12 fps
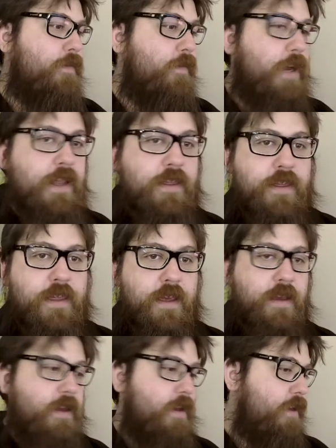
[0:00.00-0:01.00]
with
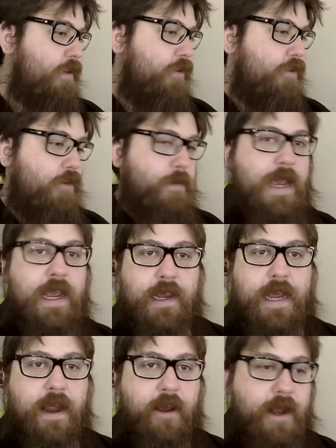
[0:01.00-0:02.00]
your main
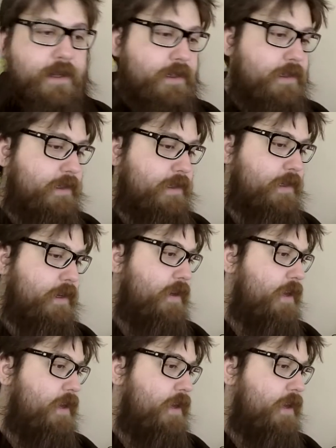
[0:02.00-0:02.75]
character's